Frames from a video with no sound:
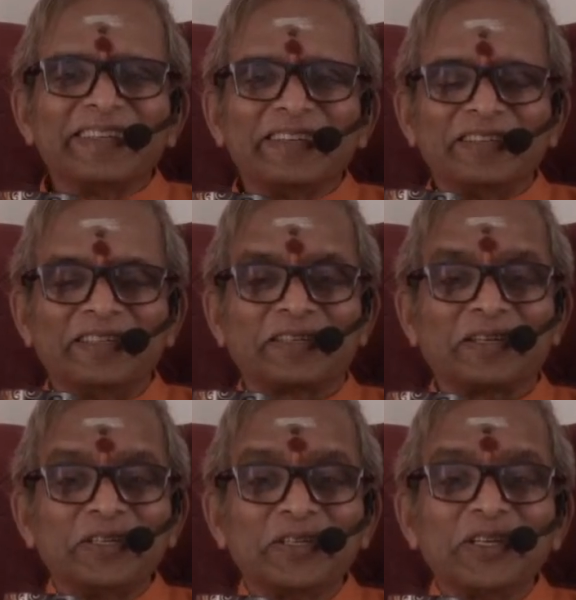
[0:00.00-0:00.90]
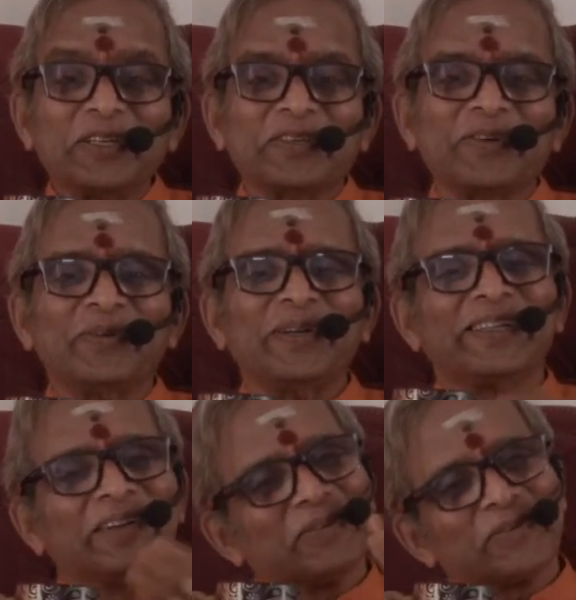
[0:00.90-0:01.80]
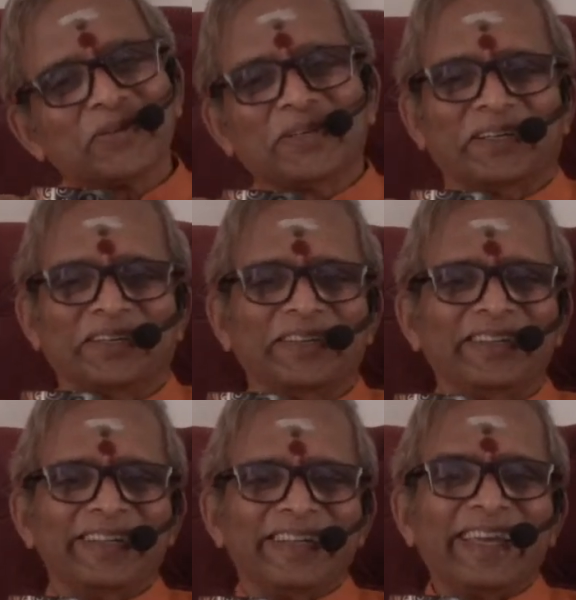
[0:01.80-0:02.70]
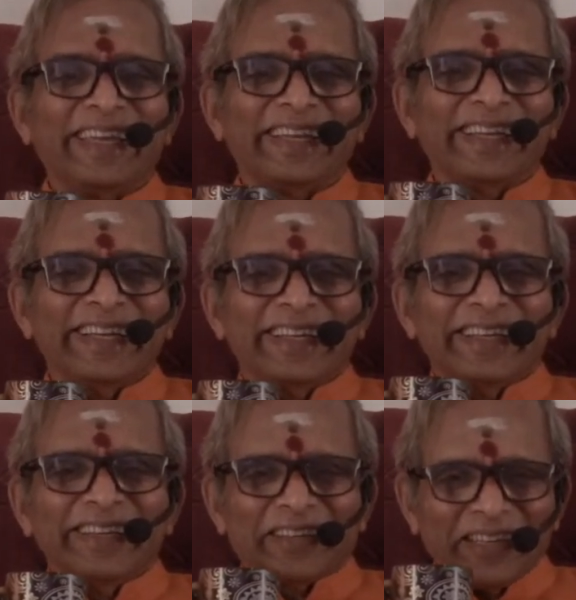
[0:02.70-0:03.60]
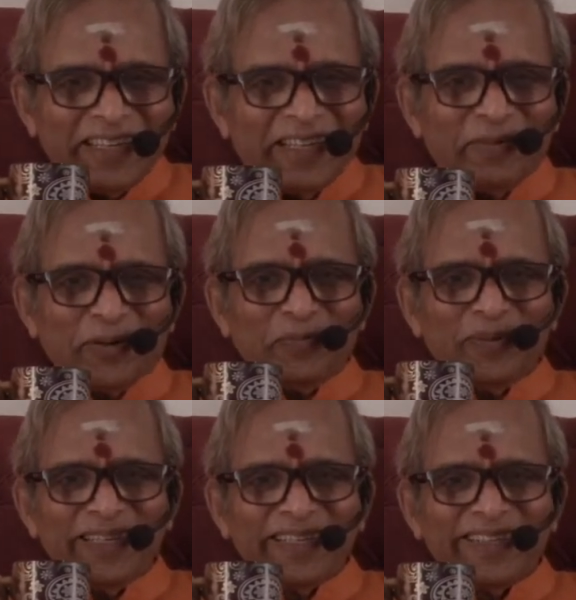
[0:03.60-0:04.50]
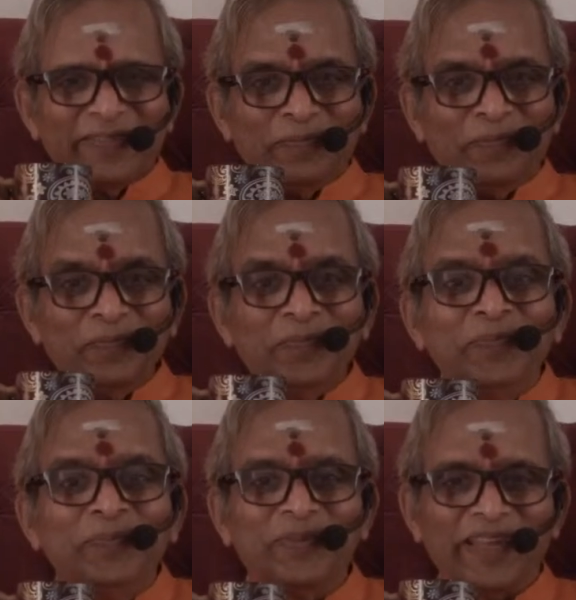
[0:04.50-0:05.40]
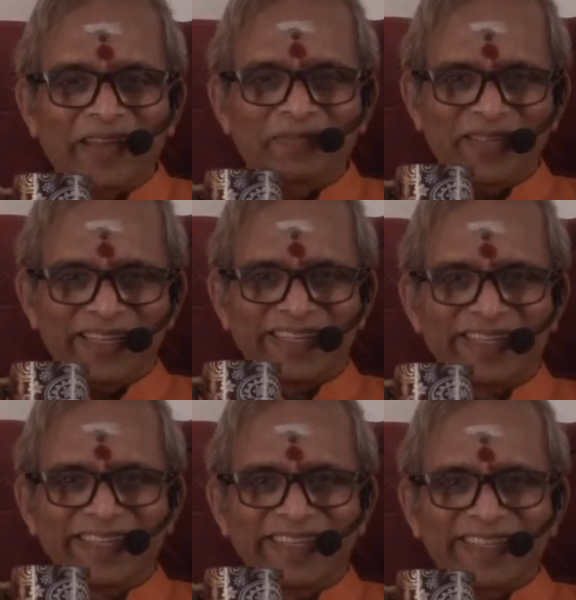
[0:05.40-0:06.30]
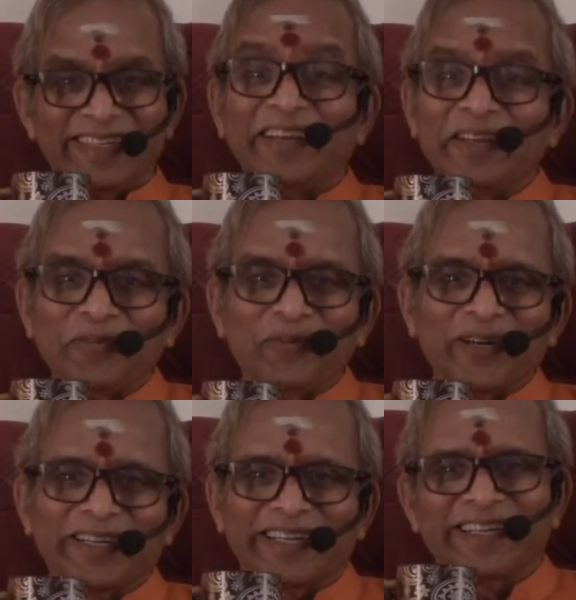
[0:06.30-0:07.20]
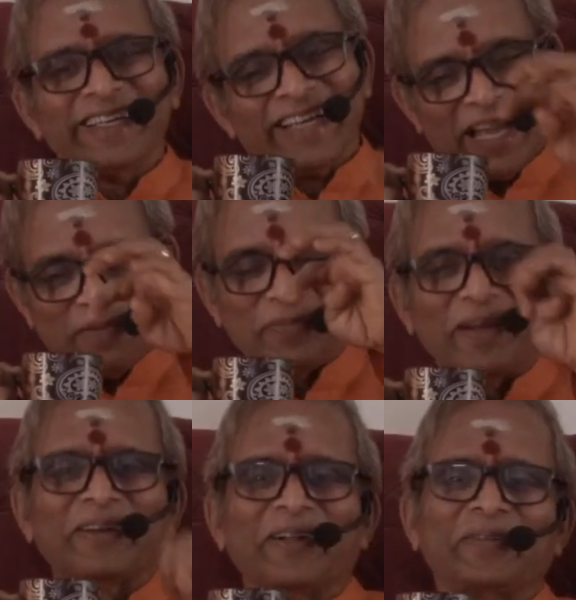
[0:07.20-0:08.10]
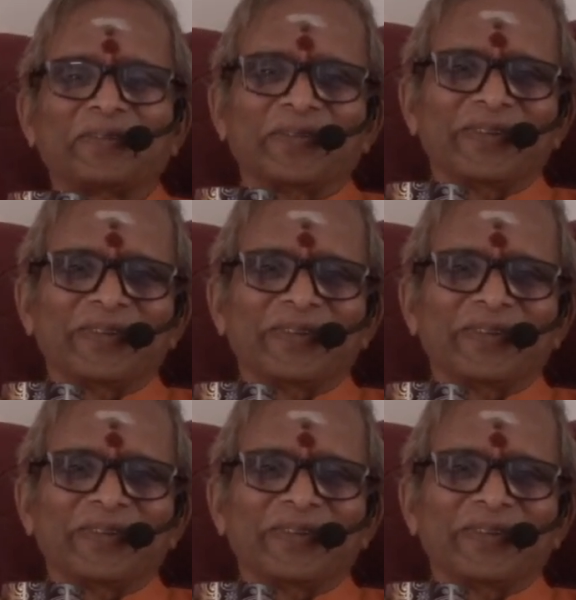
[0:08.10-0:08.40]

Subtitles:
this kitch sound is also her. Hey, you're telling about me? I'm this. Drink water. I'm that also.